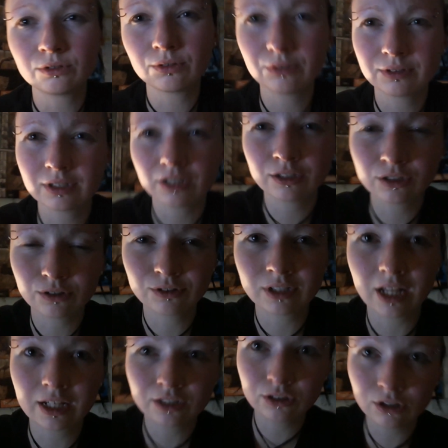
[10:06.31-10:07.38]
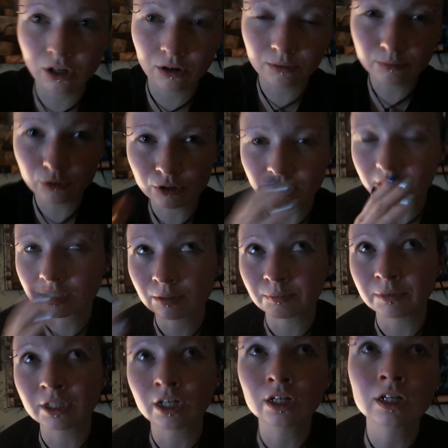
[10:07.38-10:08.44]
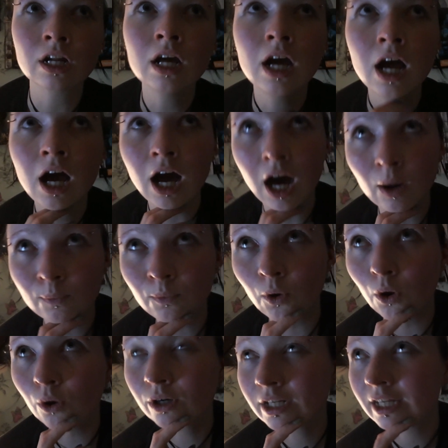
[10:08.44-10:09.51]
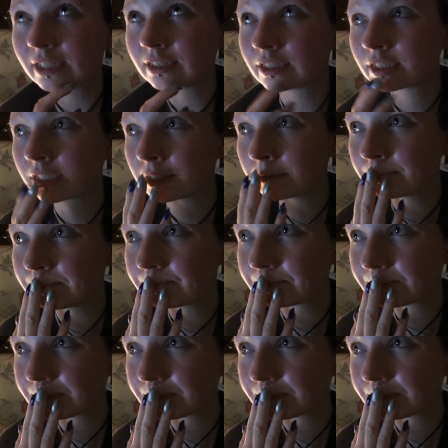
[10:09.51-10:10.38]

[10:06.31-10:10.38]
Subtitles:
So I was like, I'm looking at the mirror at work, and I'm